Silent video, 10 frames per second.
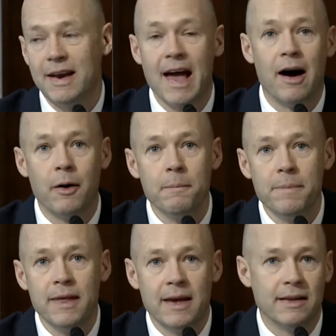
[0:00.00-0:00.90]
now
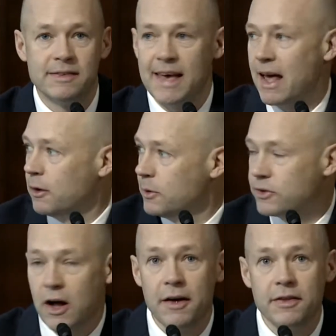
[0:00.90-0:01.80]
in Seattle.
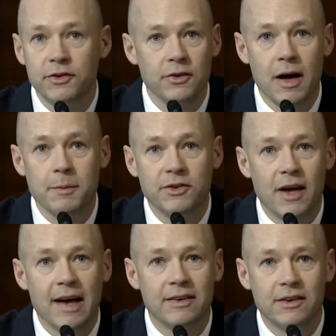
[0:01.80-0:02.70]
Almost all the tsunami
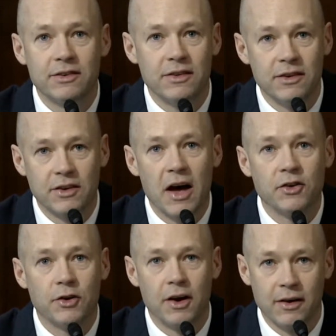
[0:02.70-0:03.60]
scientists in this
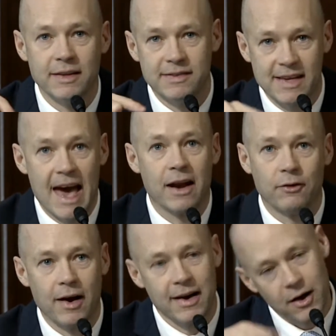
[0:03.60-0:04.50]
country are in
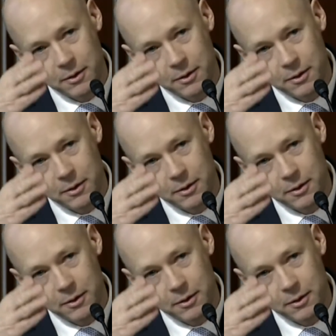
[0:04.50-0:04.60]
Seattle right now.